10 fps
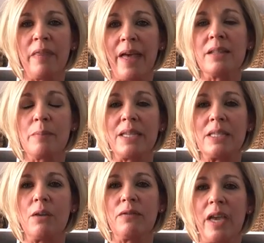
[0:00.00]
but that's my
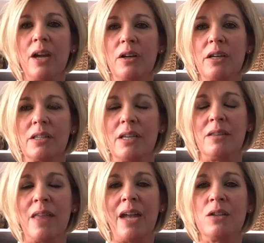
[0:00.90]
self-care, because
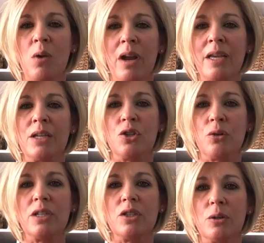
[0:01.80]
that is what I
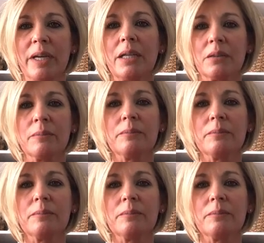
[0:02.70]
enjoy doing.